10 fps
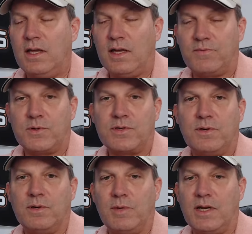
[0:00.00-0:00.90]
after a
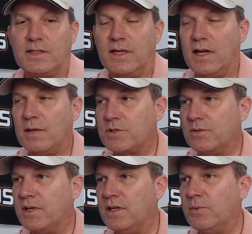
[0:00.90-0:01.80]
certain amount of time.
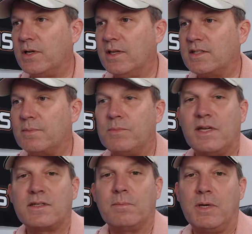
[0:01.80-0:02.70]
So anyway,
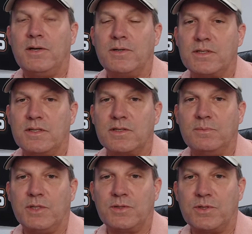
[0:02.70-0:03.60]
that's a better
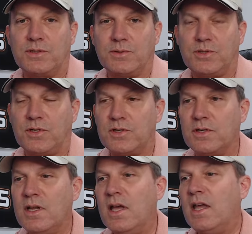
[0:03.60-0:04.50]
system than trickle charging.
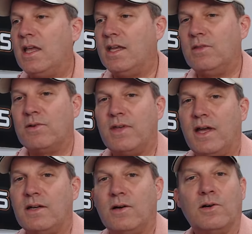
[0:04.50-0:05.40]
Either
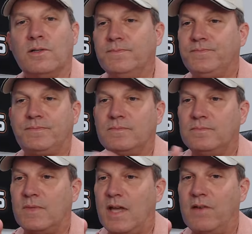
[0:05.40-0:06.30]
that, or
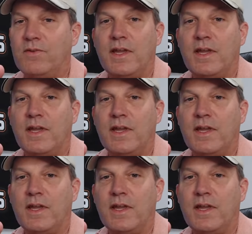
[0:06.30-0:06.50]
have a